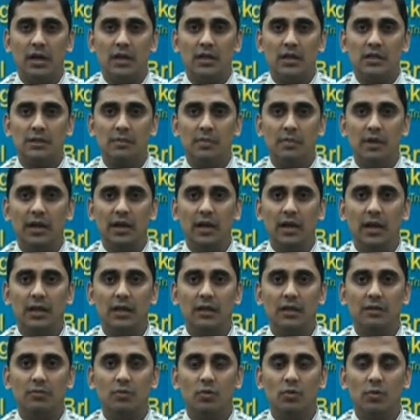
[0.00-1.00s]
Similarly, I
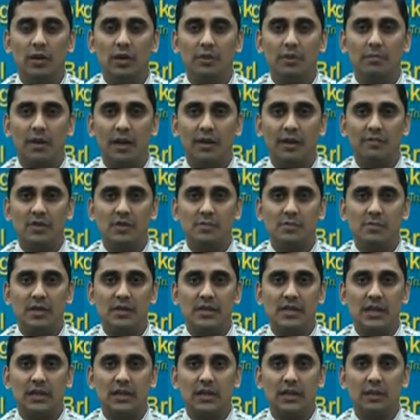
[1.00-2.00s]
think if you look at the private
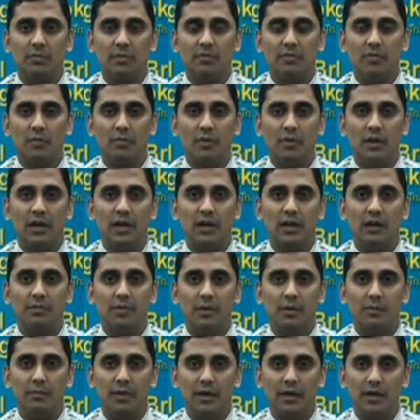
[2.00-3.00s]
space, I think they performed a little
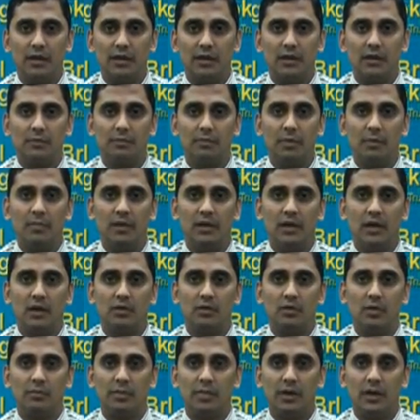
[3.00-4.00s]
bit better than the public
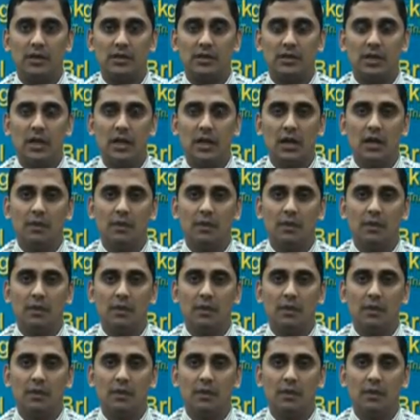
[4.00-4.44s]
counterparts.